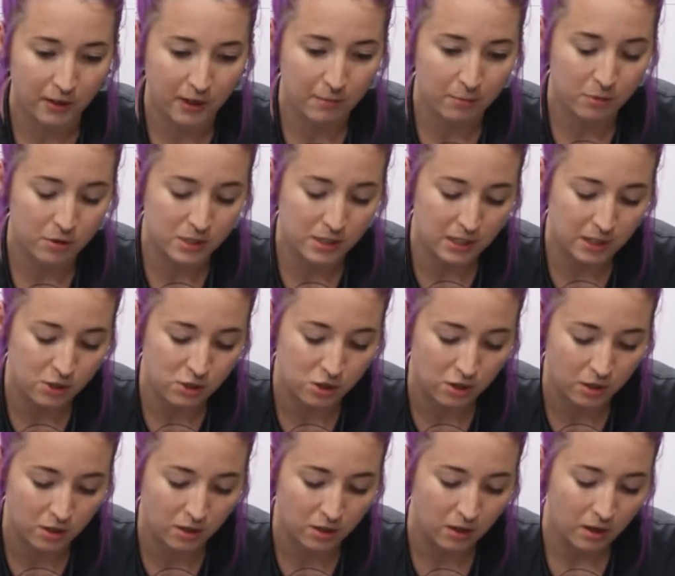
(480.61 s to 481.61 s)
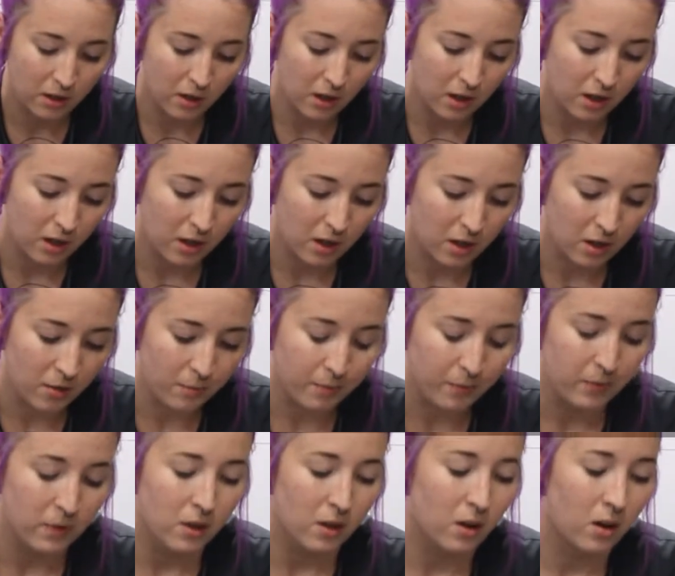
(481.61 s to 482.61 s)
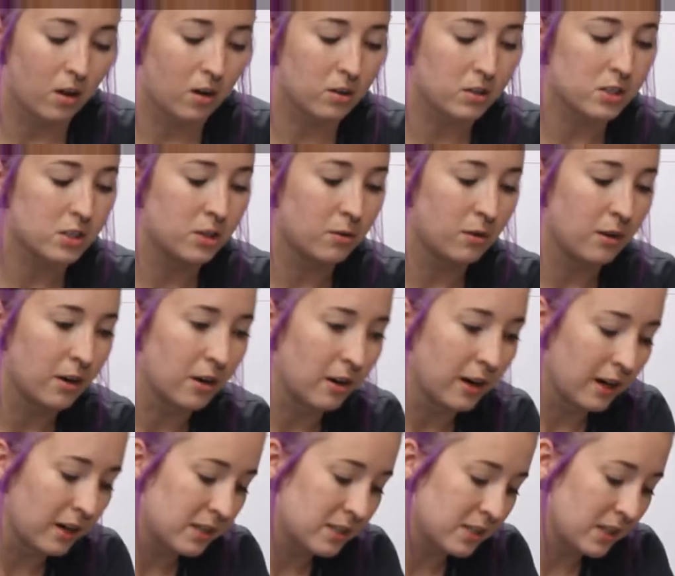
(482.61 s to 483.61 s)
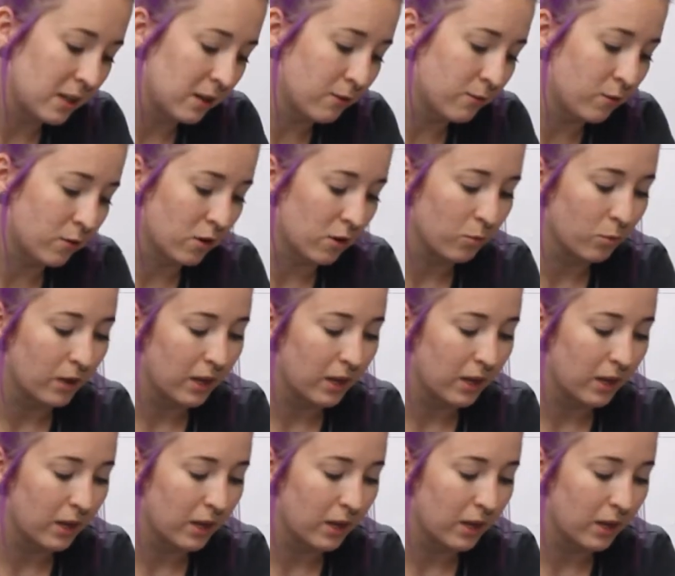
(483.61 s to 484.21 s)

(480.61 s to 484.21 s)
that procedure. Also on our anesthetic form,